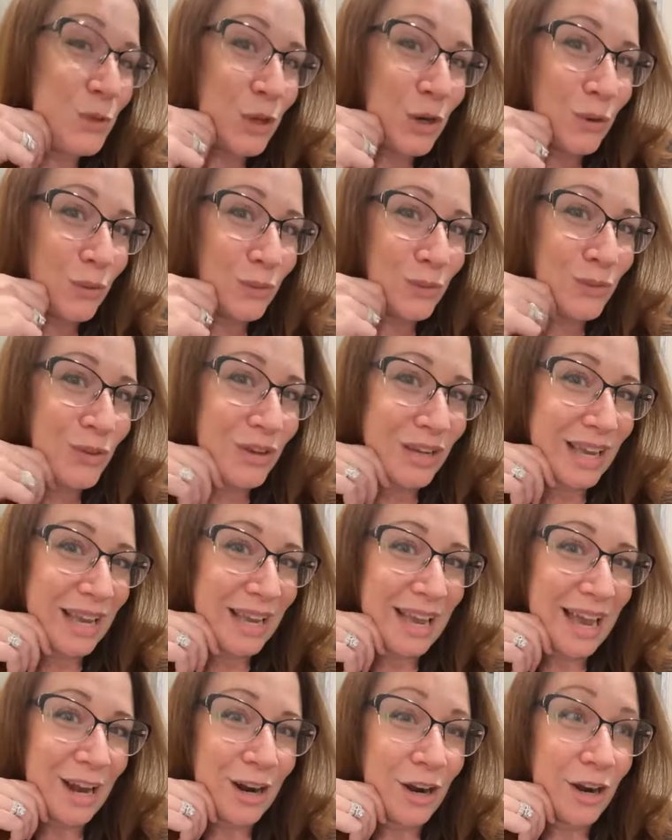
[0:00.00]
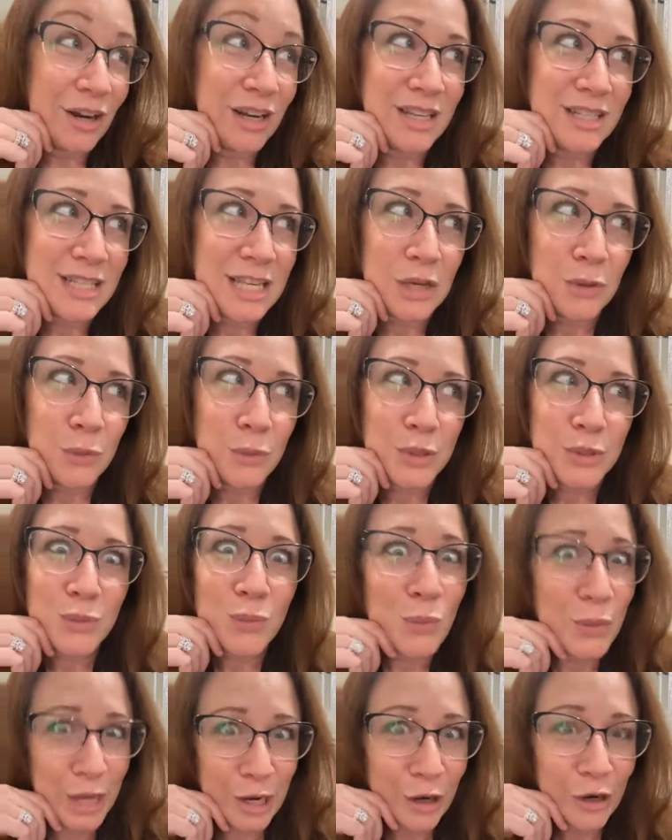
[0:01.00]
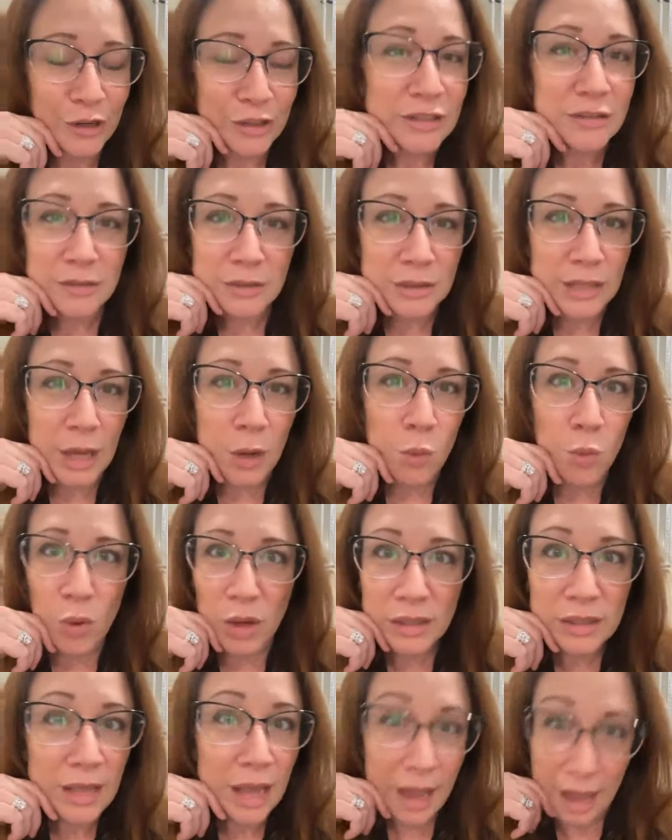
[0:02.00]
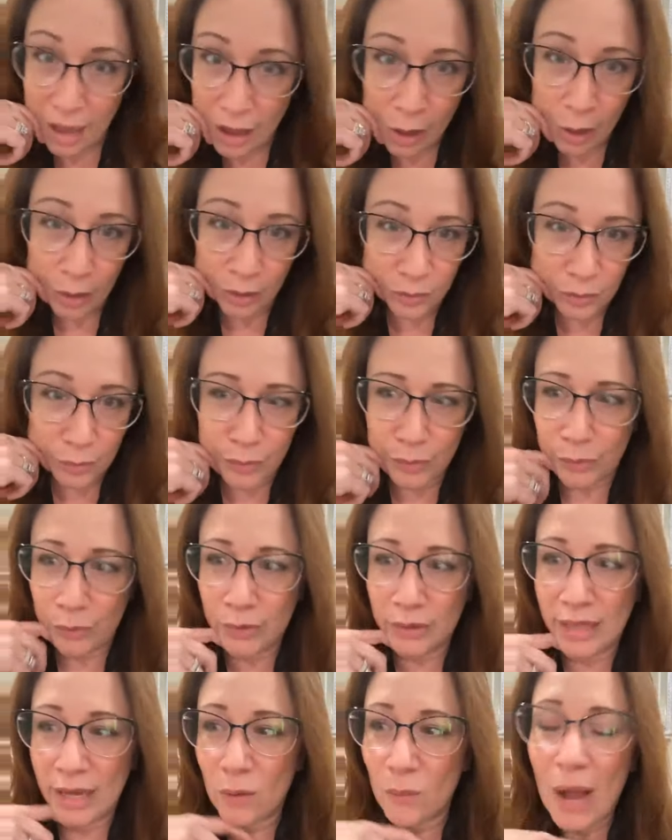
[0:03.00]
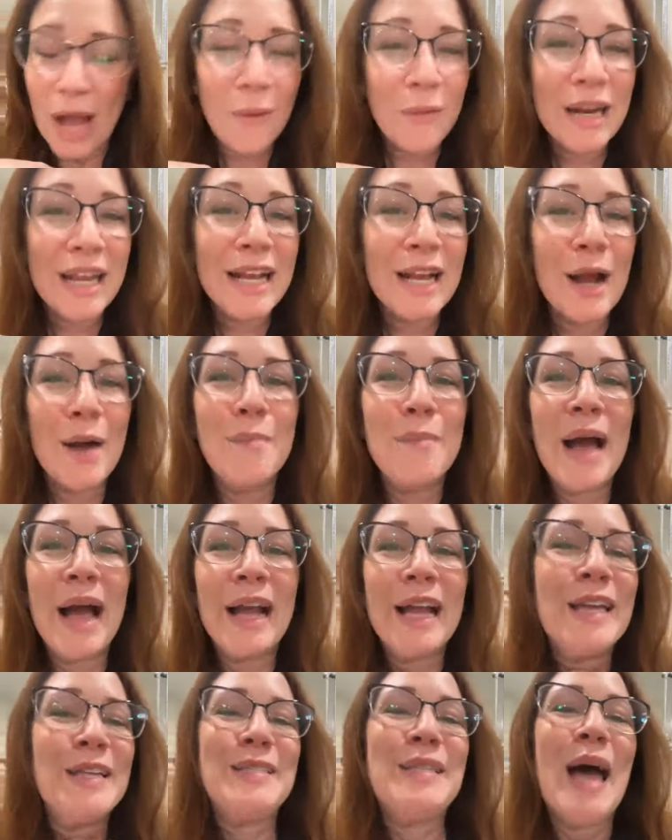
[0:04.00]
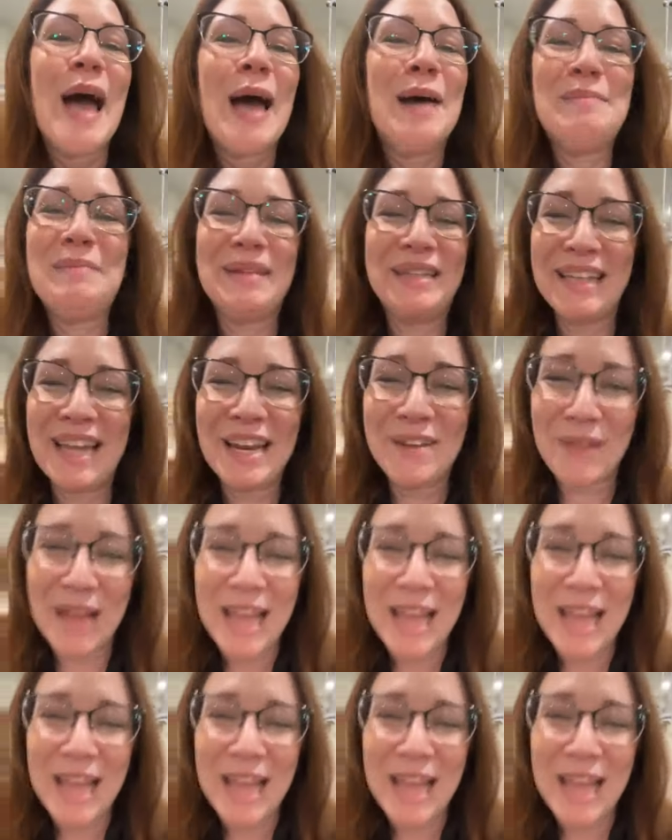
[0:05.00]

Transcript: you know, looking at her because it was weird. Like, what the hell? But we're like, why would he come back as that? But